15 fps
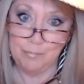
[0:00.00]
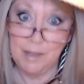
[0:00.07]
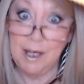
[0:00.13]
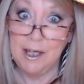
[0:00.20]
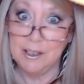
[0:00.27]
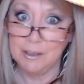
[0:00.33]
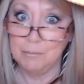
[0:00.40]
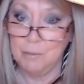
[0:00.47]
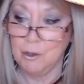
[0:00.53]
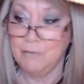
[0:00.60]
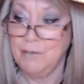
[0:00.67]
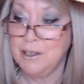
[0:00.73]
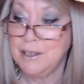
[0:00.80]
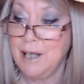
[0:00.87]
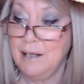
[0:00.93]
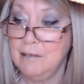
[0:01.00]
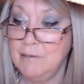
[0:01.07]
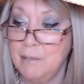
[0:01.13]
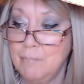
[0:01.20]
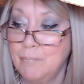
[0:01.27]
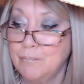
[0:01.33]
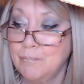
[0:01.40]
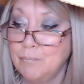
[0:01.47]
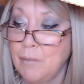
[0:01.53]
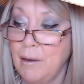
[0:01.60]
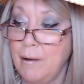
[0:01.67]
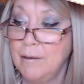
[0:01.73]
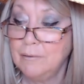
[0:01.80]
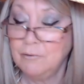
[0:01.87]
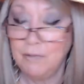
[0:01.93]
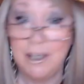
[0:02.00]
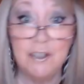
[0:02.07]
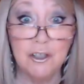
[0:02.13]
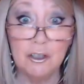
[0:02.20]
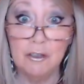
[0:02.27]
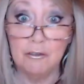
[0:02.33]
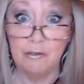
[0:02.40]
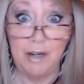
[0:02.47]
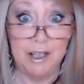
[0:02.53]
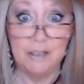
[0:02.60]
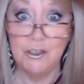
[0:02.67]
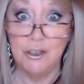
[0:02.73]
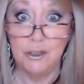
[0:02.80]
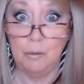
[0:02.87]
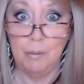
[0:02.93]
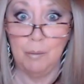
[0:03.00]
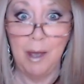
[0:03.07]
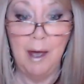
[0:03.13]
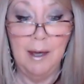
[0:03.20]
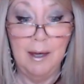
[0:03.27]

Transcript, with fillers: It's perfect. I love it. Rachael Ray's Soup.